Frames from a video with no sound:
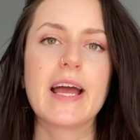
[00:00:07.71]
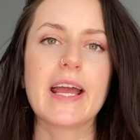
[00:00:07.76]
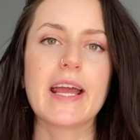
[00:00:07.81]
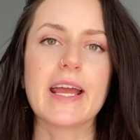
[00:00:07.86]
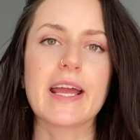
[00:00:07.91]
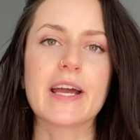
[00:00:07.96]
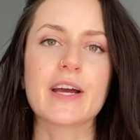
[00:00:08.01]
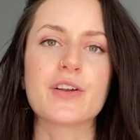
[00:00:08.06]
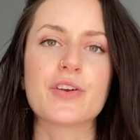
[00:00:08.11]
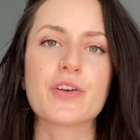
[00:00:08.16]

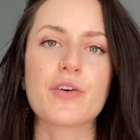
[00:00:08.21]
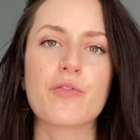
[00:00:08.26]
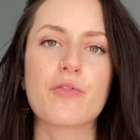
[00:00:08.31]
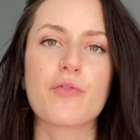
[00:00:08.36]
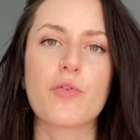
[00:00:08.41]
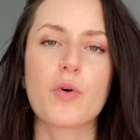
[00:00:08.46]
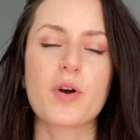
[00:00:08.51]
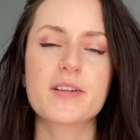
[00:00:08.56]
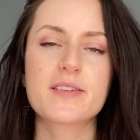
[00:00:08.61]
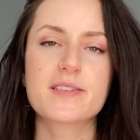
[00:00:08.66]
and
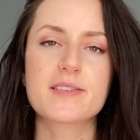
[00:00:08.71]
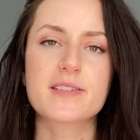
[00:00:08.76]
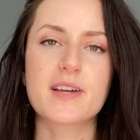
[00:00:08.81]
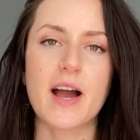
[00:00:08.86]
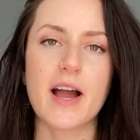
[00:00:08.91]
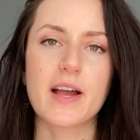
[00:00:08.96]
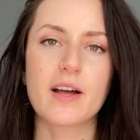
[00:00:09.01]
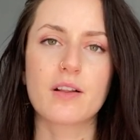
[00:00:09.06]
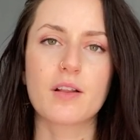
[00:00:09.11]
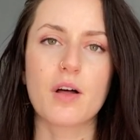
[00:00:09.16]
voice
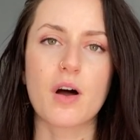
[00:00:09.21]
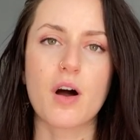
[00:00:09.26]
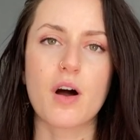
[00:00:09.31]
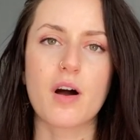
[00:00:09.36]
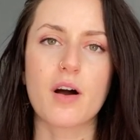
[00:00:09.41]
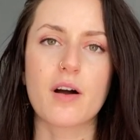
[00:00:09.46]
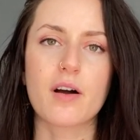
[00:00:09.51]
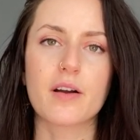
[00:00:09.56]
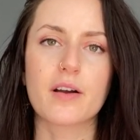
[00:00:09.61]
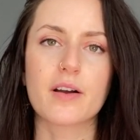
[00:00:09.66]

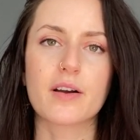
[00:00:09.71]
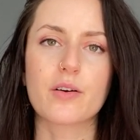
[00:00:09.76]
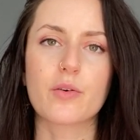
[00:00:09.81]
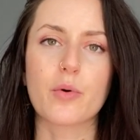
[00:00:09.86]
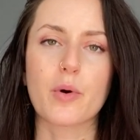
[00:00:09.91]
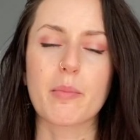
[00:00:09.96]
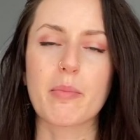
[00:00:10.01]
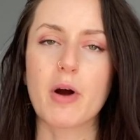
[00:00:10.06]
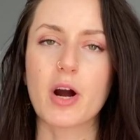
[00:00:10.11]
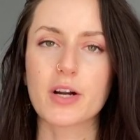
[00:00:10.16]
dialogue
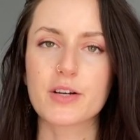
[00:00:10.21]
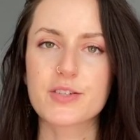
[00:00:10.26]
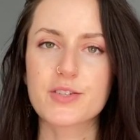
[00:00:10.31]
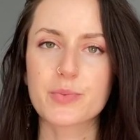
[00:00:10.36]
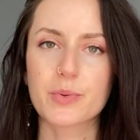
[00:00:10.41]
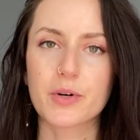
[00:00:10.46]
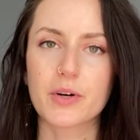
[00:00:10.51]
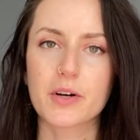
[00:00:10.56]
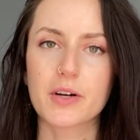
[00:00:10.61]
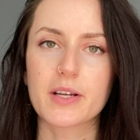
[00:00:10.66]
or
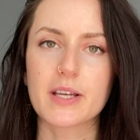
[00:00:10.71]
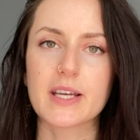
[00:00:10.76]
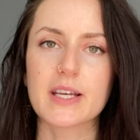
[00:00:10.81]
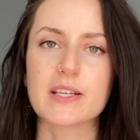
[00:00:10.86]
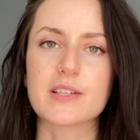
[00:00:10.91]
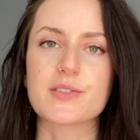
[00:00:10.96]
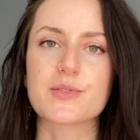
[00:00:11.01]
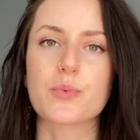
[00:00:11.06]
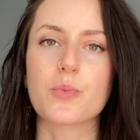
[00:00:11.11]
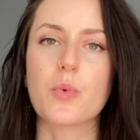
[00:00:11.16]
parts work
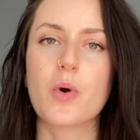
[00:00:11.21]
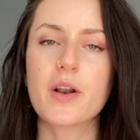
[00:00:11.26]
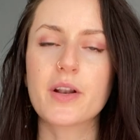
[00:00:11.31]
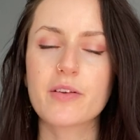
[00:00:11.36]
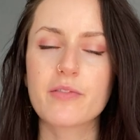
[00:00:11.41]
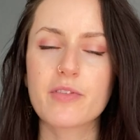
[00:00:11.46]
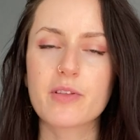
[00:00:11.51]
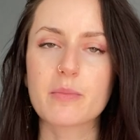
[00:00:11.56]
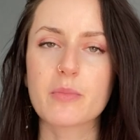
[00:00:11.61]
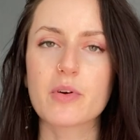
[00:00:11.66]
is one
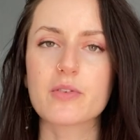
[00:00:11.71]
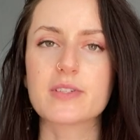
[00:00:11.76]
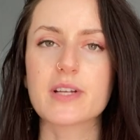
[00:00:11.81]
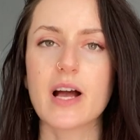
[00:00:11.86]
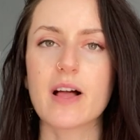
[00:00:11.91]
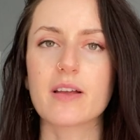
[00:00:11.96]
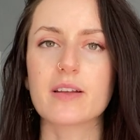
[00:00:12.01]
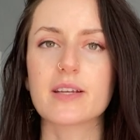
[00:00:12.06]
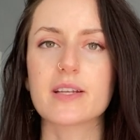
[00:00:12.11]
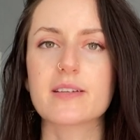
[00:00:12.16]
of the
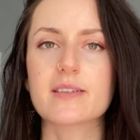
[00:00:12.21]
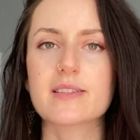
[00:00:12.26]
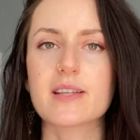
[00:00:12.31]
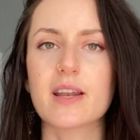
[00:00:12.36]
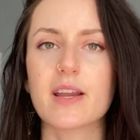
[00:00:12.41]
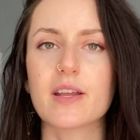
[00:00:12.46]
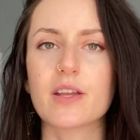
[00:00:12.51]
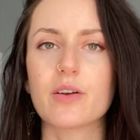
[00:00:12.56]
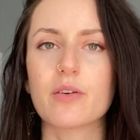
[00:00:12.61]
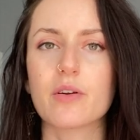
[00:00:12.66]
modalities
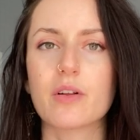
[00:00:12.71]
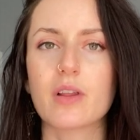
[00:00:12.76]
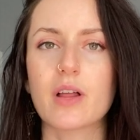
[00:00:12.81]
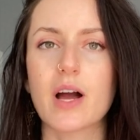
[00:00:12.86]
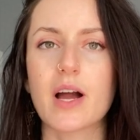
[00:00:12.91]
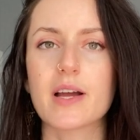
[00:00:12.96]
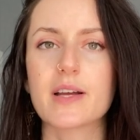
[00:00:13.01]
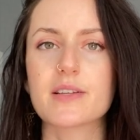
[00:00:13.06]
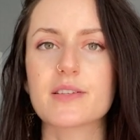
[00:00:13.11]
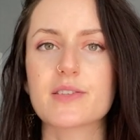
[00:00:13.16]
that I
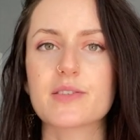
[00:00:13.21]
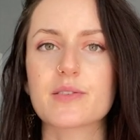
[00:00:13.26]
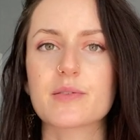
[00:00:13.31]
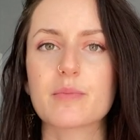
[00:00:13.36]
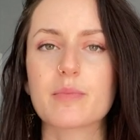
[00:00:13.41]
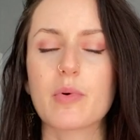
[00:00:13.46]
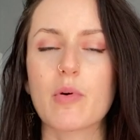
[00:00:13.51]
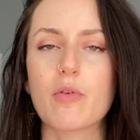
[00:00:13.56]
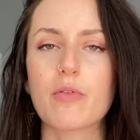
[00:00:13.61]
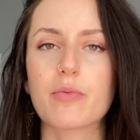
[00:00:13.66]
utilize
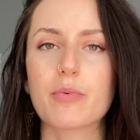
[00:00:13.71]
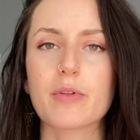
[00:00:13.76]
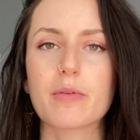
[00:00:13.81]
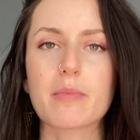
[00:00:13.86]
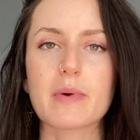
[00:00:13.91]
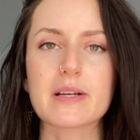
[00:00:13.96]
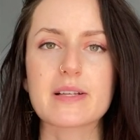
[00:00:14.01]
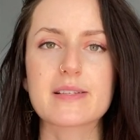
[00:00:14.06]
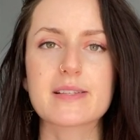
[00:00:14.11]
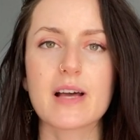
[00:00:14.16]
both with
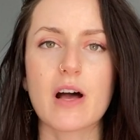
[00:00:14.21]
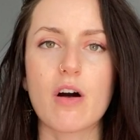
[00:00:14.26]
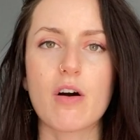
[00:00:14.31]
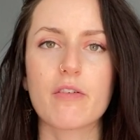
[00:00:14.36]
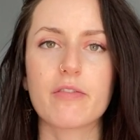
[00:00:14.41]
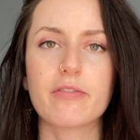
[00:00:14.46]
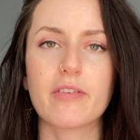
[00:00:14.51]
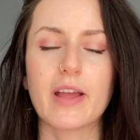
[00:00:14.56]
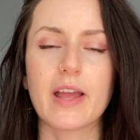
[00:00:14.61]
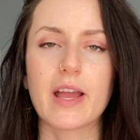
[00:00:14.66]

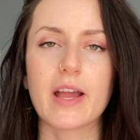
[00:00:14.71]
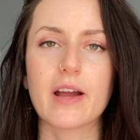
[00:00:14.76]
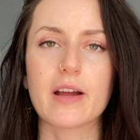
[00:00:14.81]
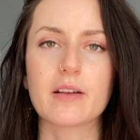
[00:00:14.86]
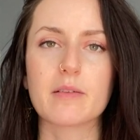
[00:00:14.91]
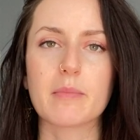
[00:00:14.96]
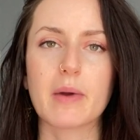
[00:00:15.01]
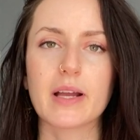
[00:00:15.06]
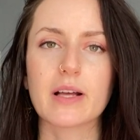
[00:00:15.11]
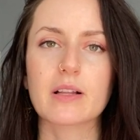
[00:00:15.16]
myself
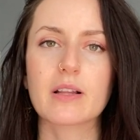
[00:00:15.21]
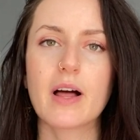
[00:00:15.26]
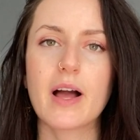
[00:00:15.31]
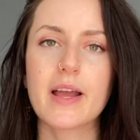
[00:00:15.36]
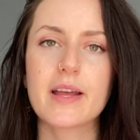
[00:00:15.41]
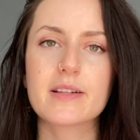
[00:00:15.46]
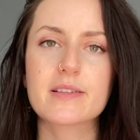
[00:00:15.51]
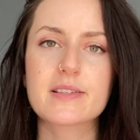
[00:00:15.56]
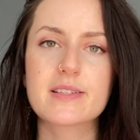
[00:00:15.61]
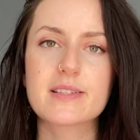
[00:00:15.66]
and my
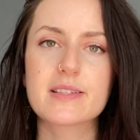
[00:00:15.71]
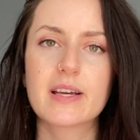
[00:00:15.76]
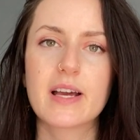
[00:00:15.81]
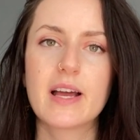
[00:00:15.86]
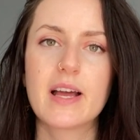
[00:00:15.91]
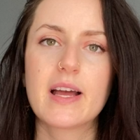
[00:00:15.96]
clients.